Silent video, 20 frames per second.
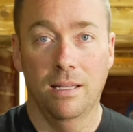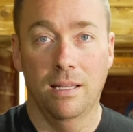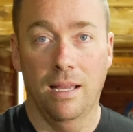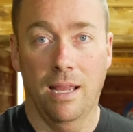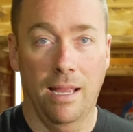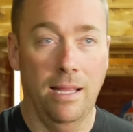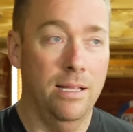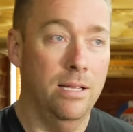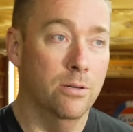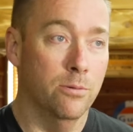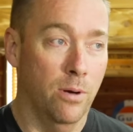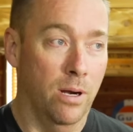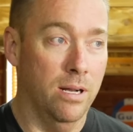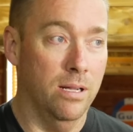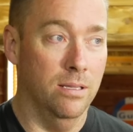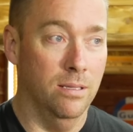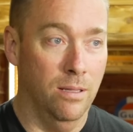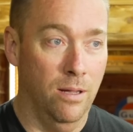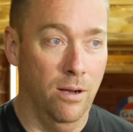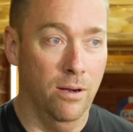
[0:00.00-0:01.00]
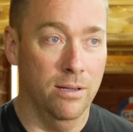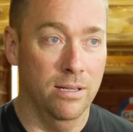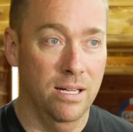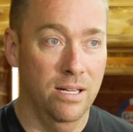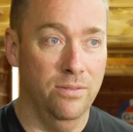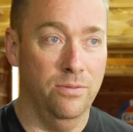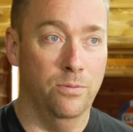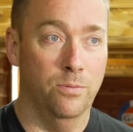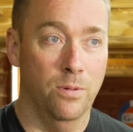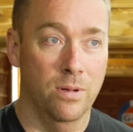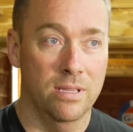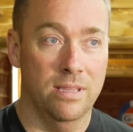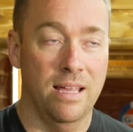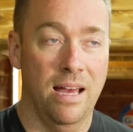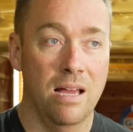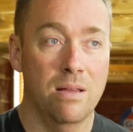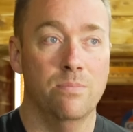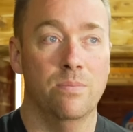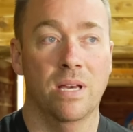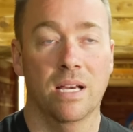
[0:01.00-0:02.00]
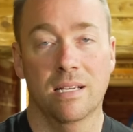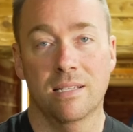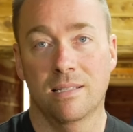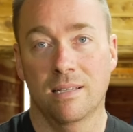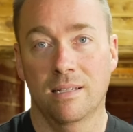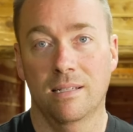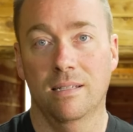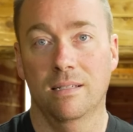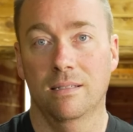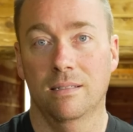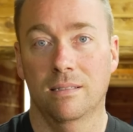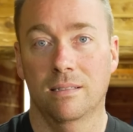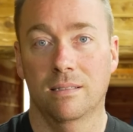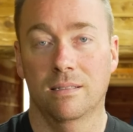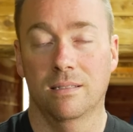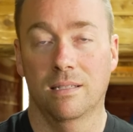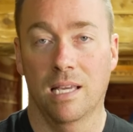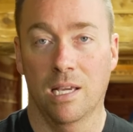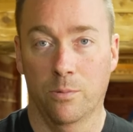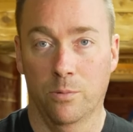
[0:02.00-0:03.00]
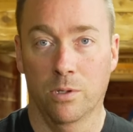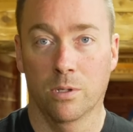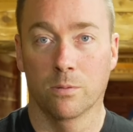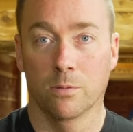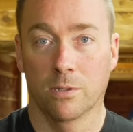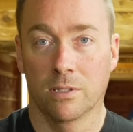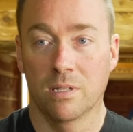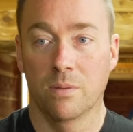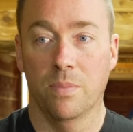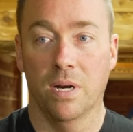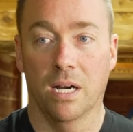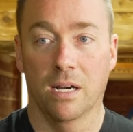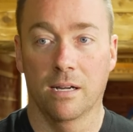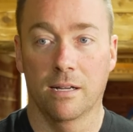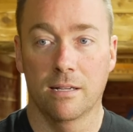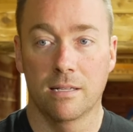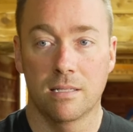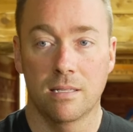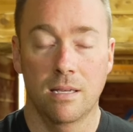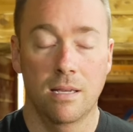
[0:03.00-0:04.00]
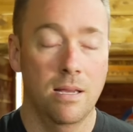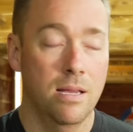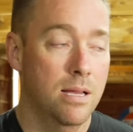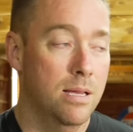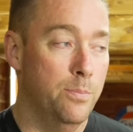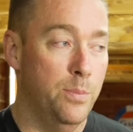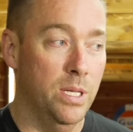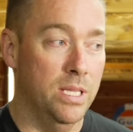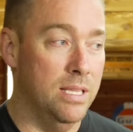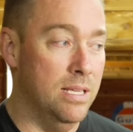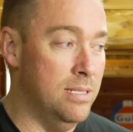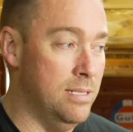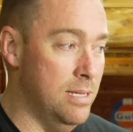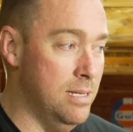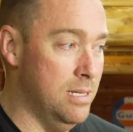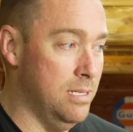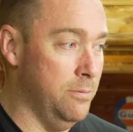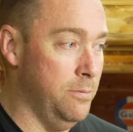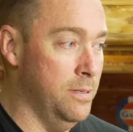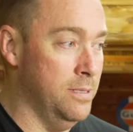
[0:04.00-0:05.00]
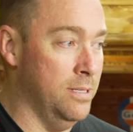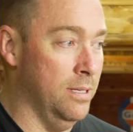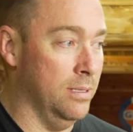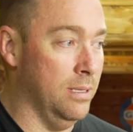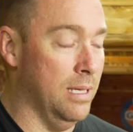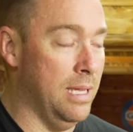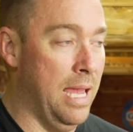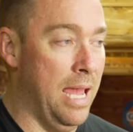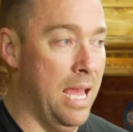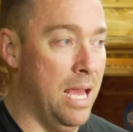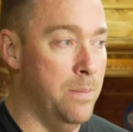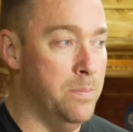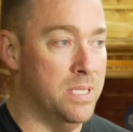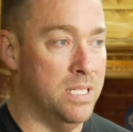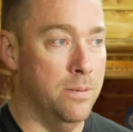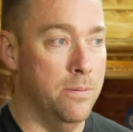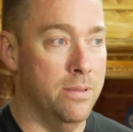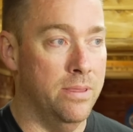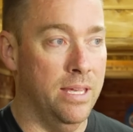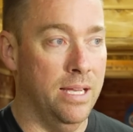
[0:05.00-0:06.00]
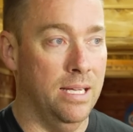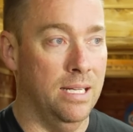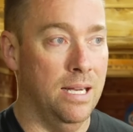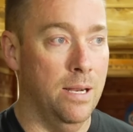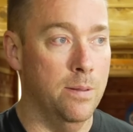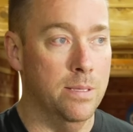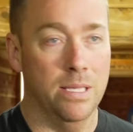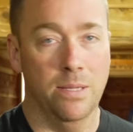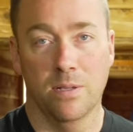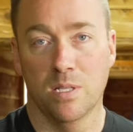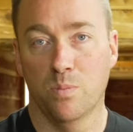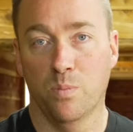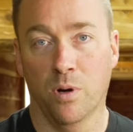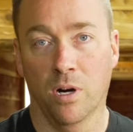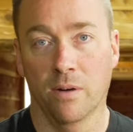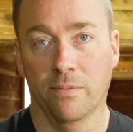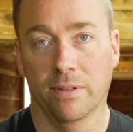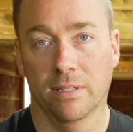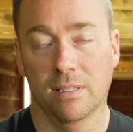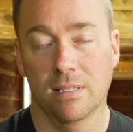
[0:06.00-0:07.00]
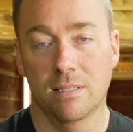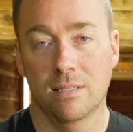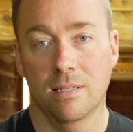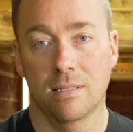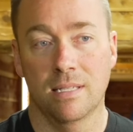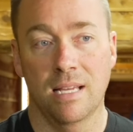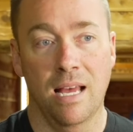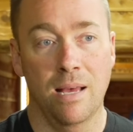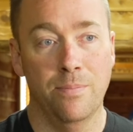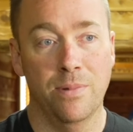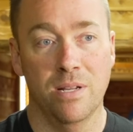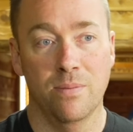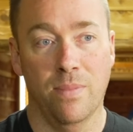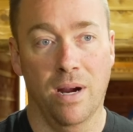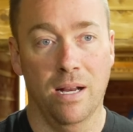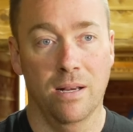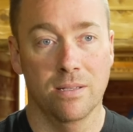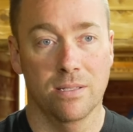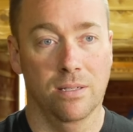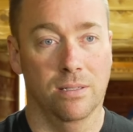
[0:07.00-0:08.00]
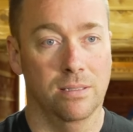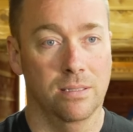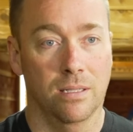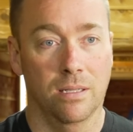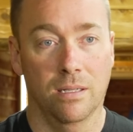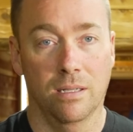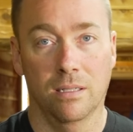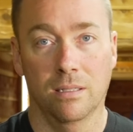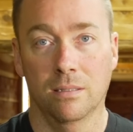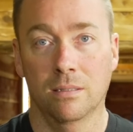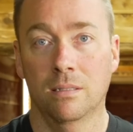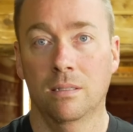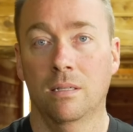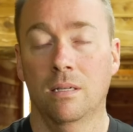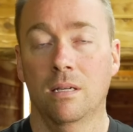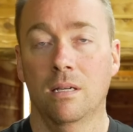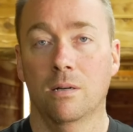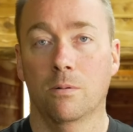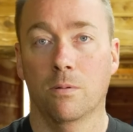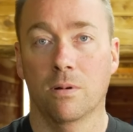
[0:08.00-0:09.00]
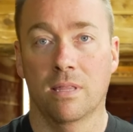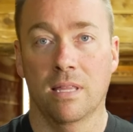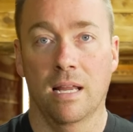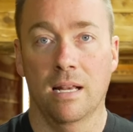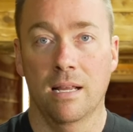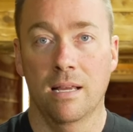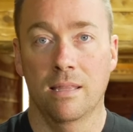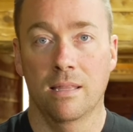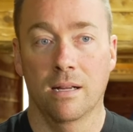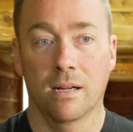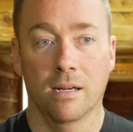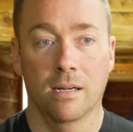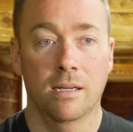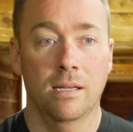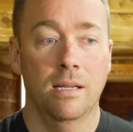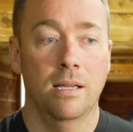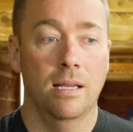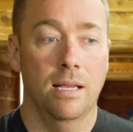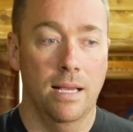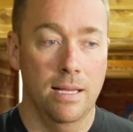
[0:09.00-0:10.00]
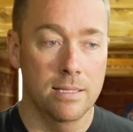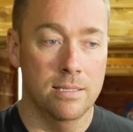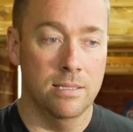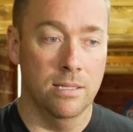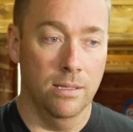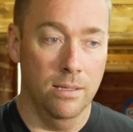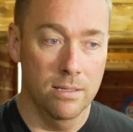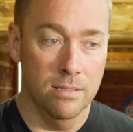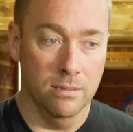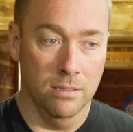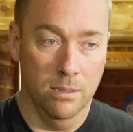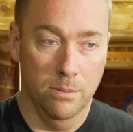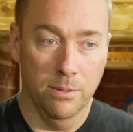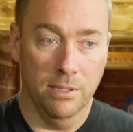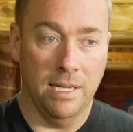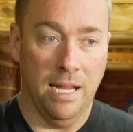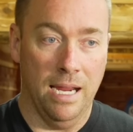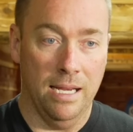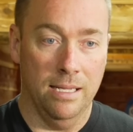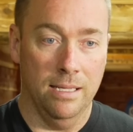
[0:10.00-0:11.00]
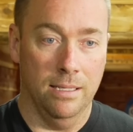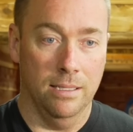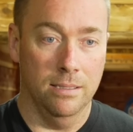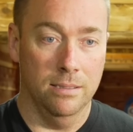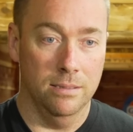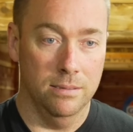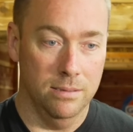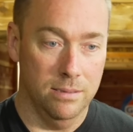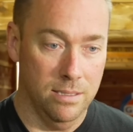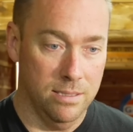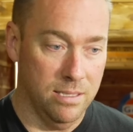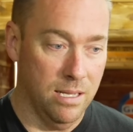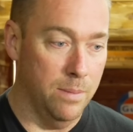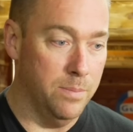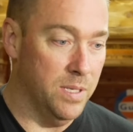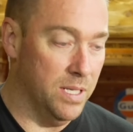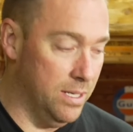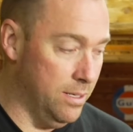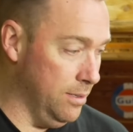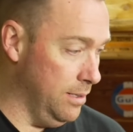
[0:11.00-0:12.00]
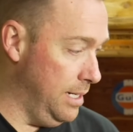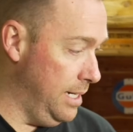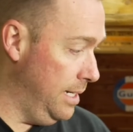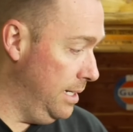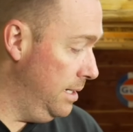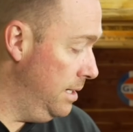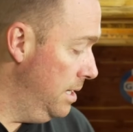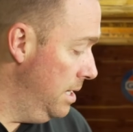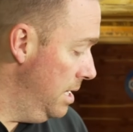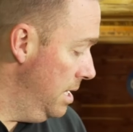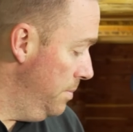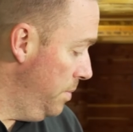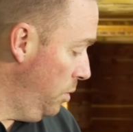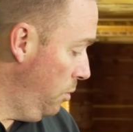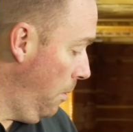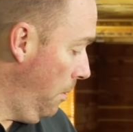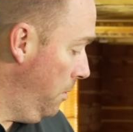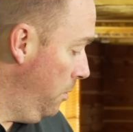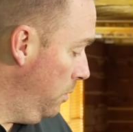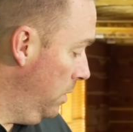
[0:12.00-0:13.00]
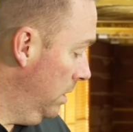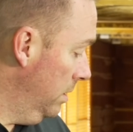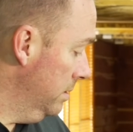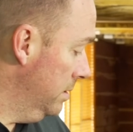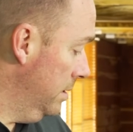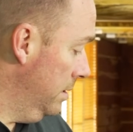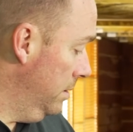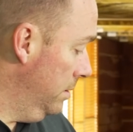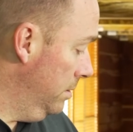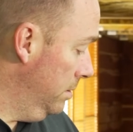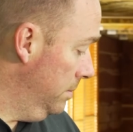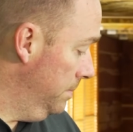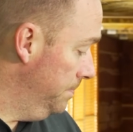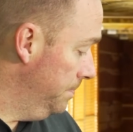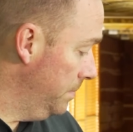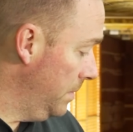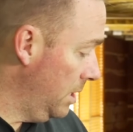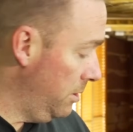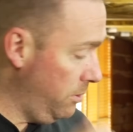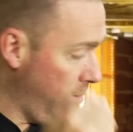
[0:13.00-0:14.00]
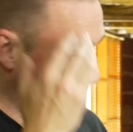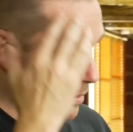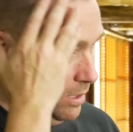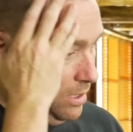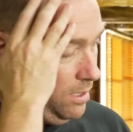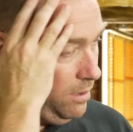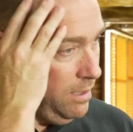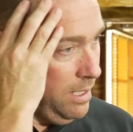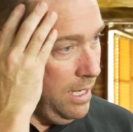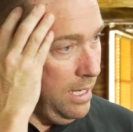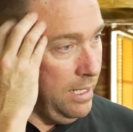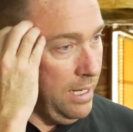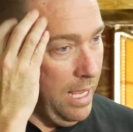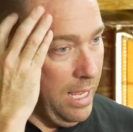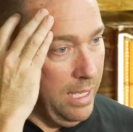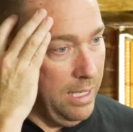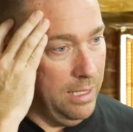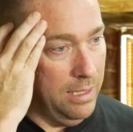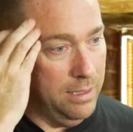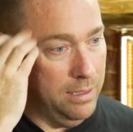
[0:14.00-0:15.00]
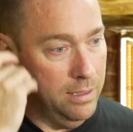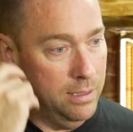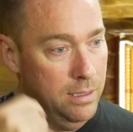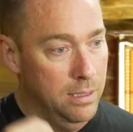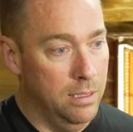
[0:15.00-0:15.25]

and you run it long enough with that mix in it, it will ruin the bearings. But this engine, when we took the cams and everything out, everything was perfect. This doesn't have any miles on it at all with that in there. It still is lubricating to some degree. But what we will do, we will go ahead and